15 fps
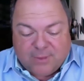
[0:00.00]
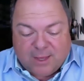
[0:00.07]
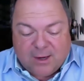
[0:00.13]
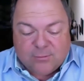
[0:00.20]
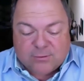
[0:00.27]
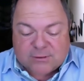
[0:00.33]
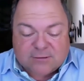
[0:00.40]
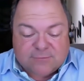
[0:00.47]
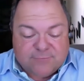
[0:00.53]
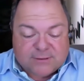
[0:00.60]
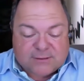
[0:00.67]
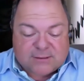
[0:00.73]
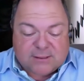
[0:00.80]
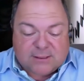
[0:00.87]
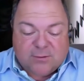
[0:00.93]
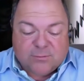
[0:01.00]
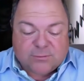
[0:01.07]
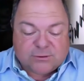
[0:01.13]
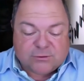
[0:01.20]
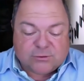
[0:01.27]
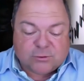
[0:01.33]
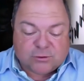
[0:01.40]
I was convinced that he
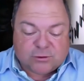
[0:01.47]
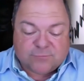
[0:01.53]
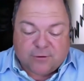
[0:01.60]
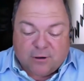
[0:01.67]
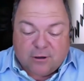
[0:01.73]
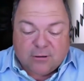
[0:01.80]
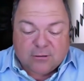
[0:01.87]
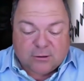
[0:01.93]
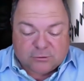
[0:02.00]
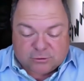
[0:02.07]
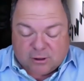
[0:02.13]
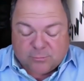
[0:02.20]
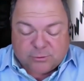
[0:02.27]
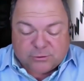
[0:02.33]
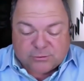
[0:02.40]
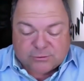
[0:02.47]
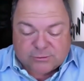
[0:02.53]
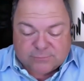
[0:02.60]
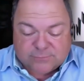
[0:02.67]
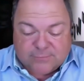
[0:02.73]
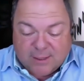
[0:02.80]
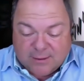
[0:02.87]
was the source of all our
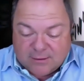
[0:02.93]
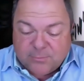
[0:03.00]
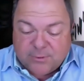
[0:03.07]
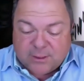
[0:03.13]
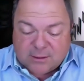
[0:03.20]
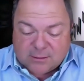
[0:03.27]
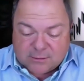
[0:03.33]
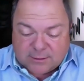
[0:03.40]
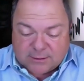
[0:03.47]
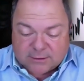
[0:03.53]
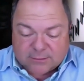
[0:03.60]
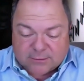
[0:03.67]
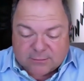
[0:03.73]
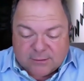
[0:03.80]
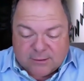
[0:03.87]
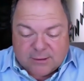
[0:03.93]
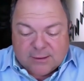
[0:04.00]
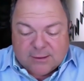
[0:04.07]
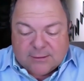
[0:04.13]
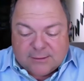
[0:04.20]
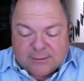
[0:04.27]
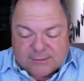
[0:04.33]
troubles. And to be clear,
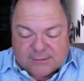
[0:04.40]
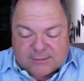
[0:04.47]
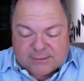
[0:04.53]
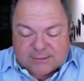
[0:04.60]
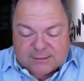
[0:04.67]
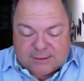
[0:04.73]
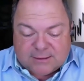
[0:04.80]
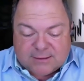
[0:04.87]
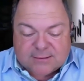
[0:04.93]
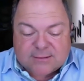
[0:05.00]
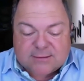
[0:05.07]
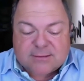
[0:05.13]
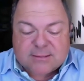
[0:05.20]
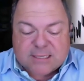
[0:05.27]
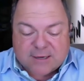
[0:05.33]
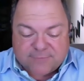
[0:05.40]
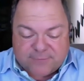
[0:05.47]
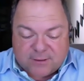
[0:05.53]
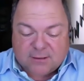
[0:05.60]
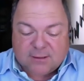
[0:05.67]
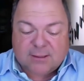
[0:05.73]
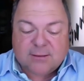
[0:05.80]
his disease
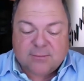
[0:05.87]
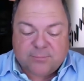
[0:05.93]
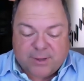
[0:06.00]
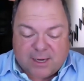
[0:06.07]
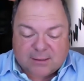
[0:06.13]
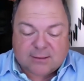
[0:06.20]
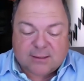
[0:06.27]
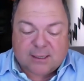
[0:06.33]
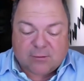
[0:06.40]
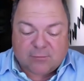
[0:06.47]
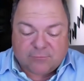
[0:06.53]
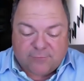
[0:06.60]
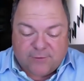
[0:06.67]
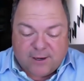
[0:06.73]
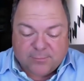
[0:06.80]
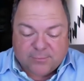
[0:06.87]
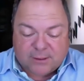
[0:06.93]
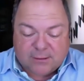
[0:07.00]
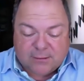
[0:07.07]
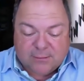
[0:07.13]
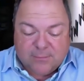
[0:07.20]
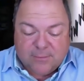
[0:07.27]
definitely impacted our
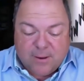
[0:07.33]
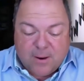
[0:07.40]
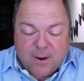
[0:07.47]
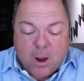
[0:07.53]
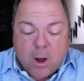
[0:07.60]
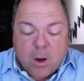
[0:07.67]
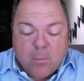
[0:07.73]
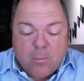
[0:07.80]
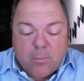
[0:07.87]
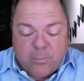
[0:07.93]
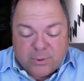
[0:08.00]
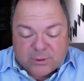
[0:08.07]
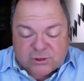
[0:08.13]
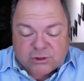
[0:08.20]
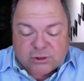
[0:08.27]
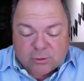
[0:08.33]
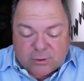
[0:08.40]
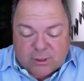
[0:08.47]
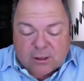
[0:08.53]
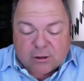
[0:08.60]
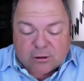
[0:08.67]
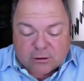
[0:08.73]
family, but so
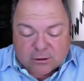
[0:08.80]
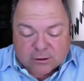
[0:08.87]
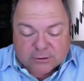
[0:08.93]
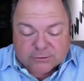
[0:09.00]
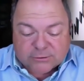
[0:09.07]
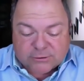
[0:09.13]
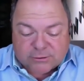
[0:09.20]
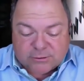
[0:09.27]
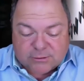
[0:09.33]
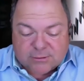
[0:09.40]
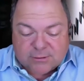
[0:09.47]
did hers.